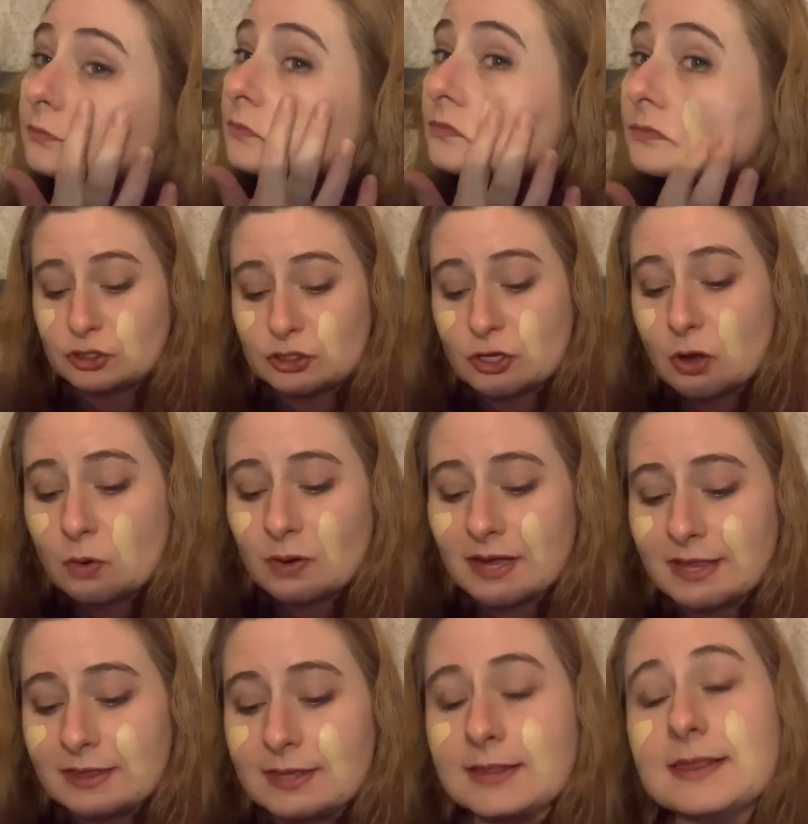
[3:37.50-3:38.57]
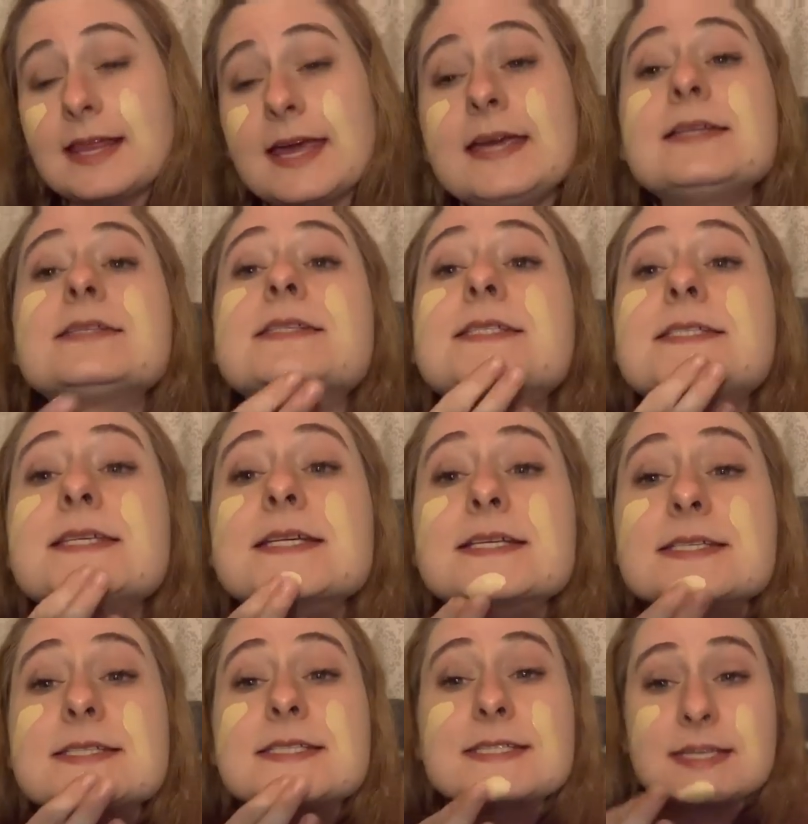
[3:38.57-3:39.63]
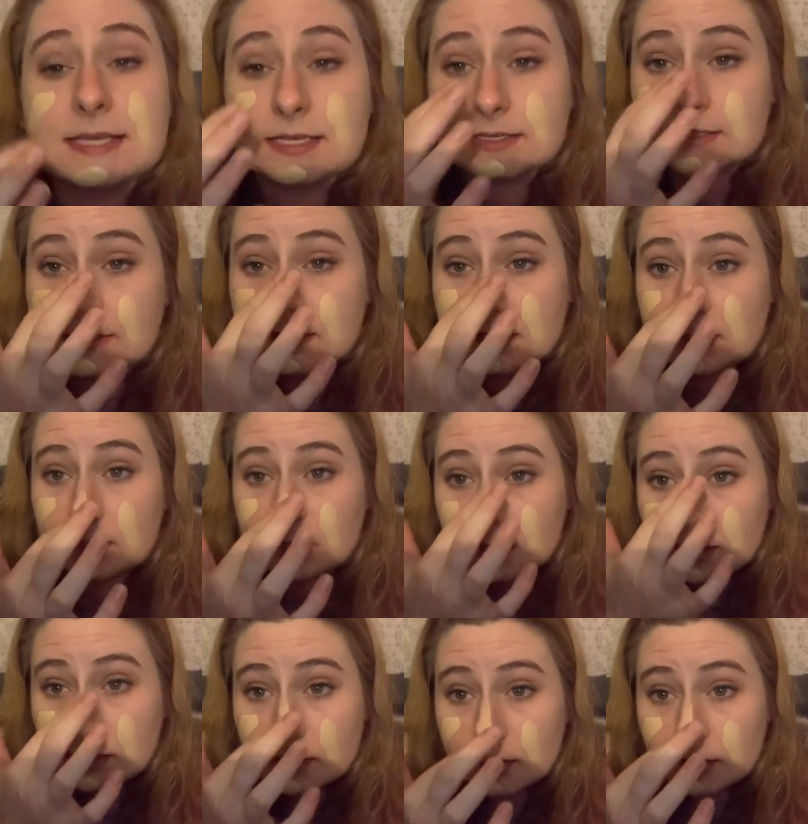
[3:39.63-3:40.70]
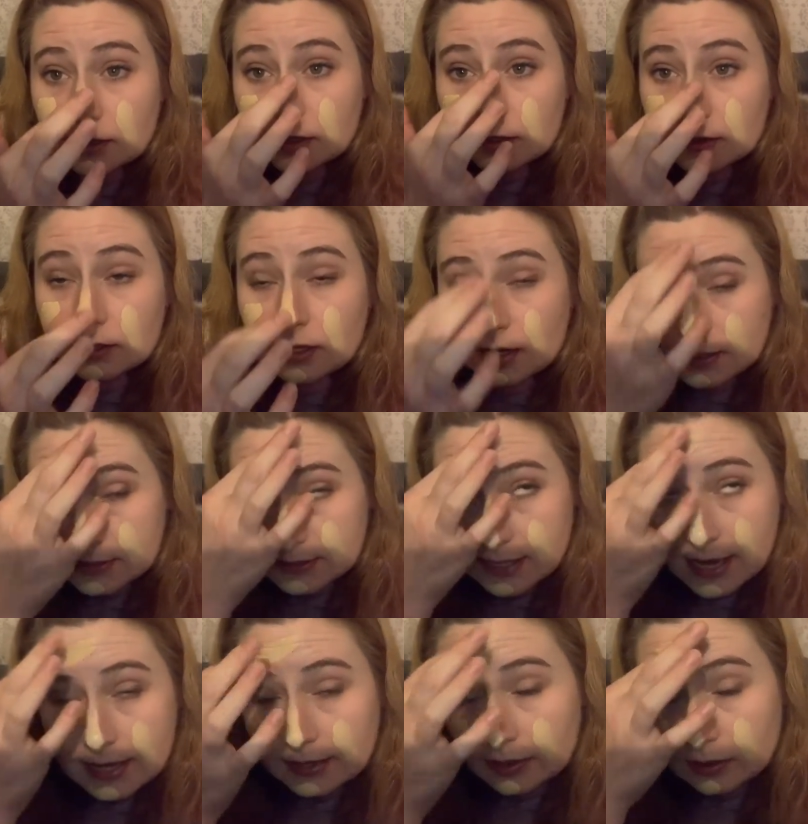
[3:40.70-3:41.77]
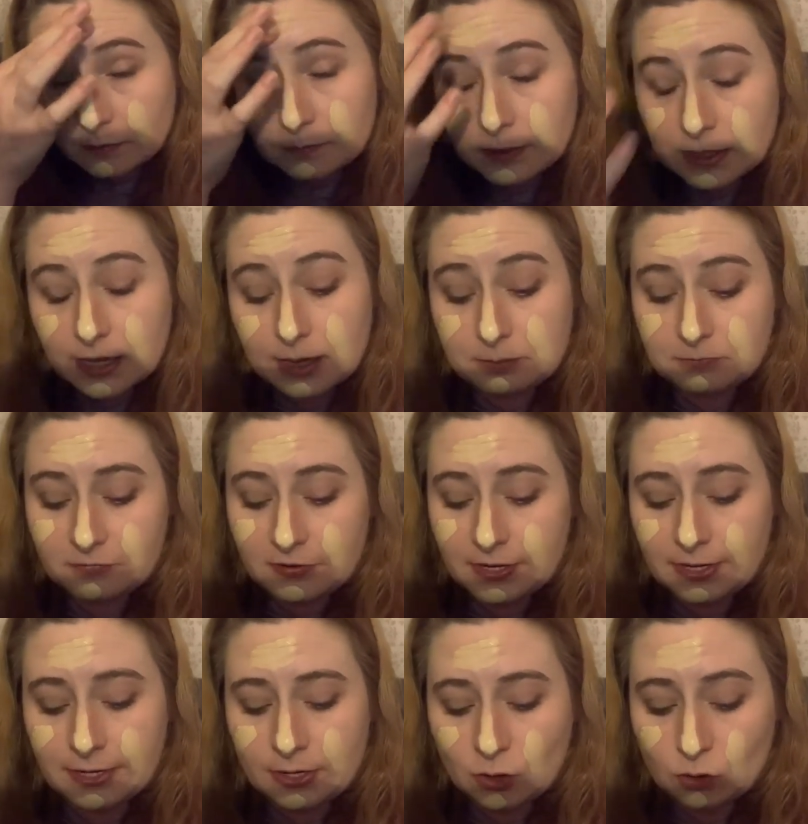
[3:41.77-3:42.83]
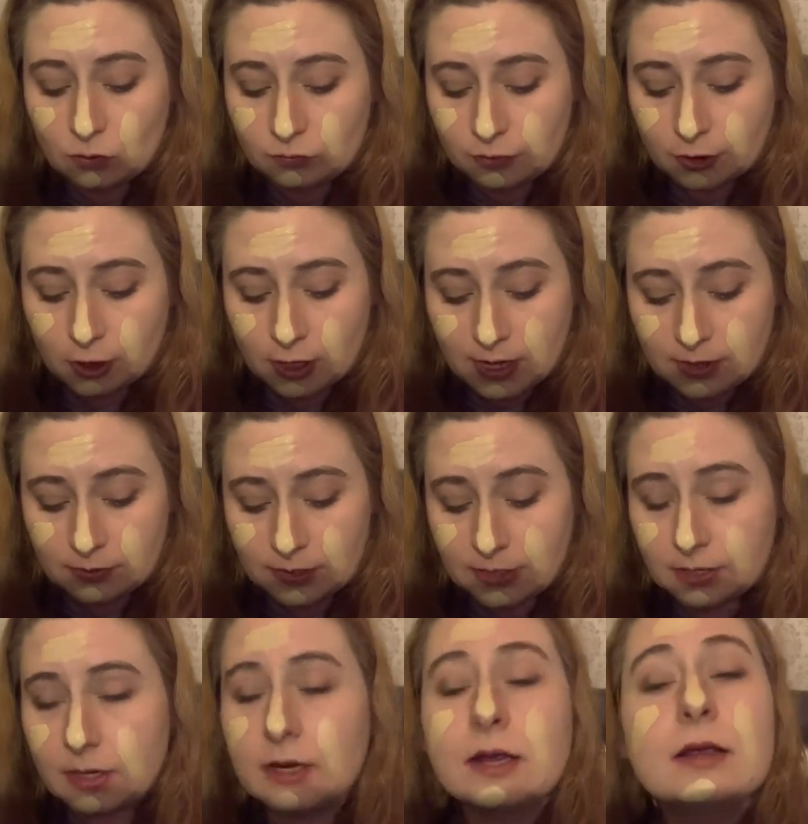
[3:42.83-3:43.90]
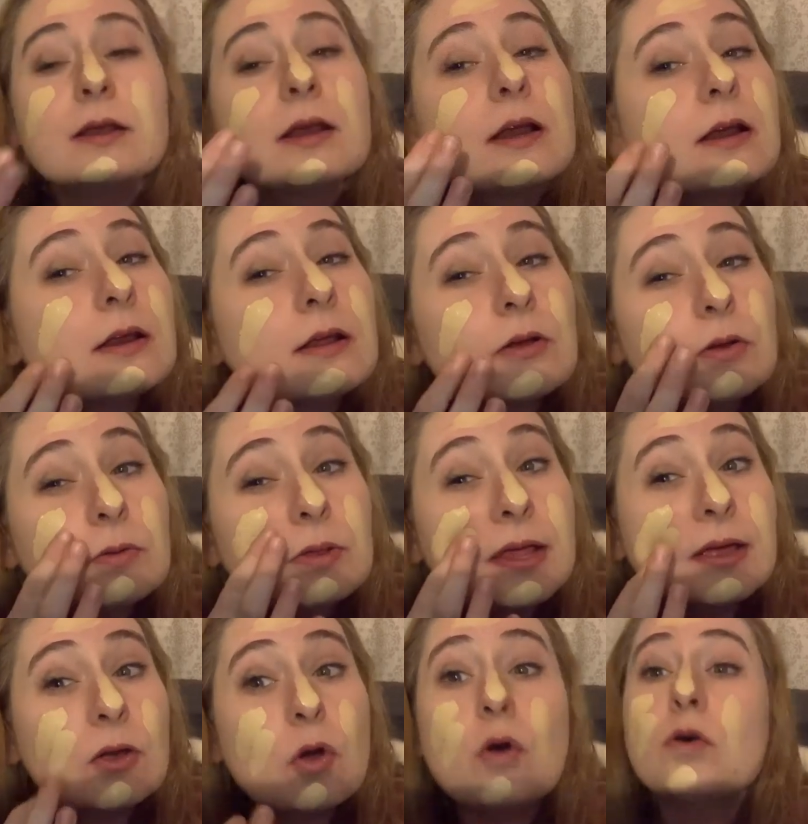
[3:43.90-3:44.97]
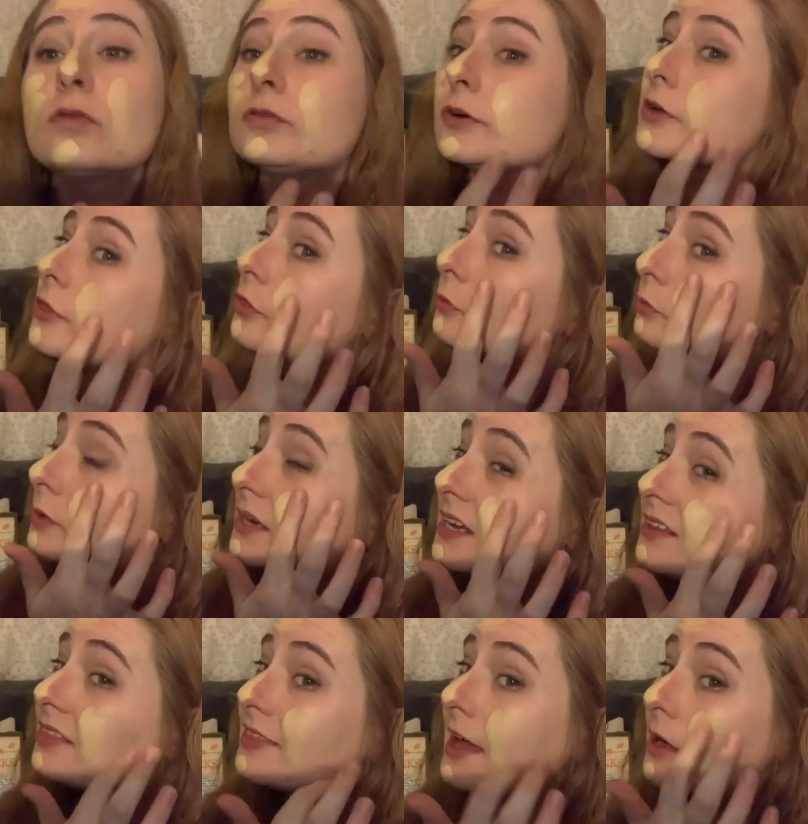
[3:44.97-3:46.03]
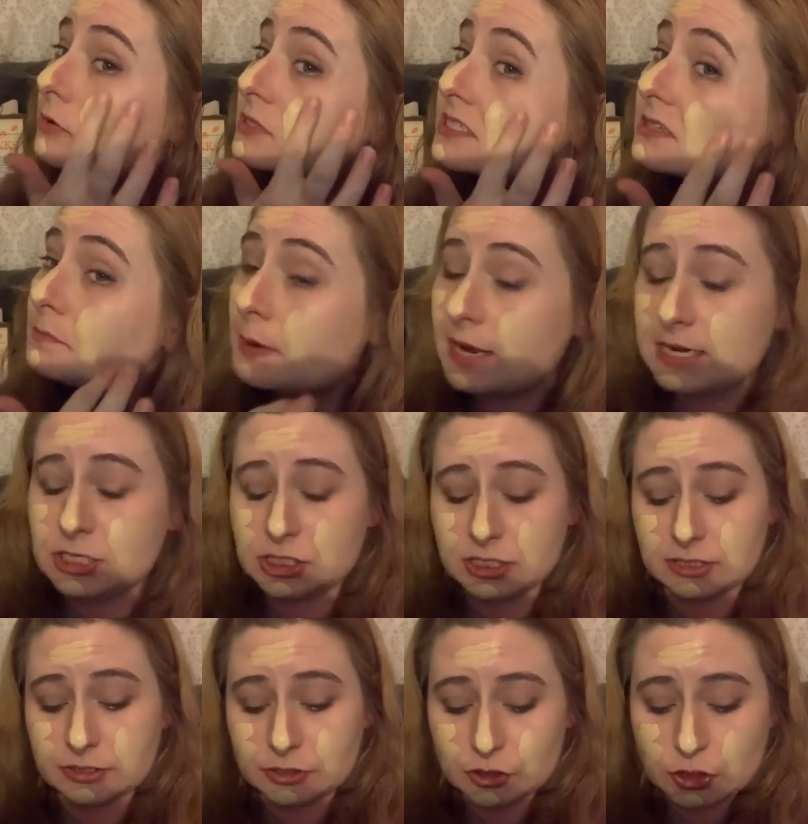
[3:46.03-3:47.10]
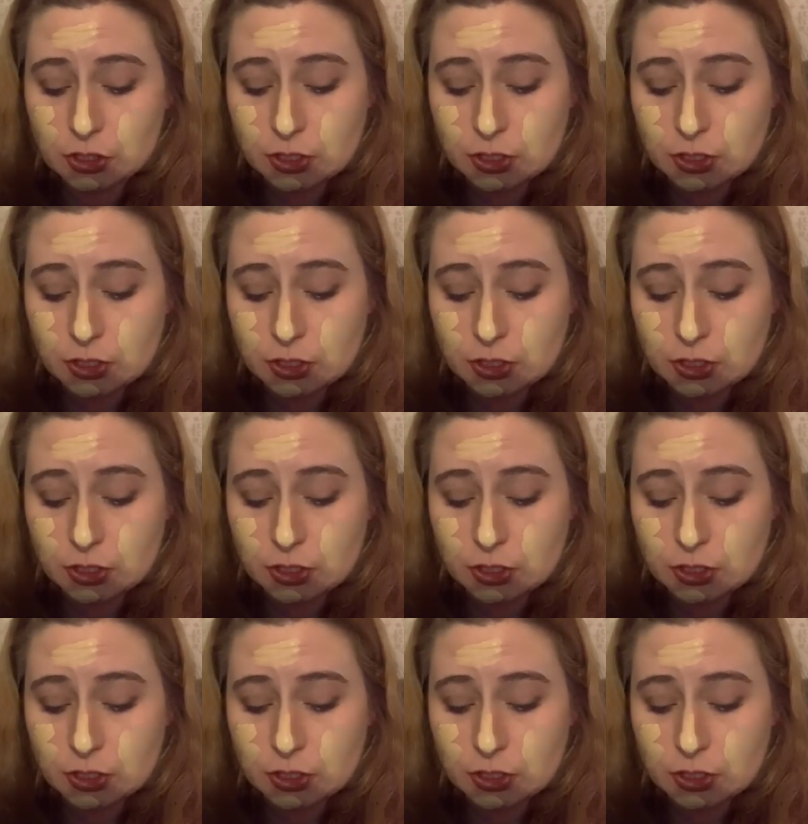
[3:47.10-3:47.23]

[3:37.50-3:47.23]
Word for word: So in the late 60s, the asylum became very overcrowded, like over 3,000 patients.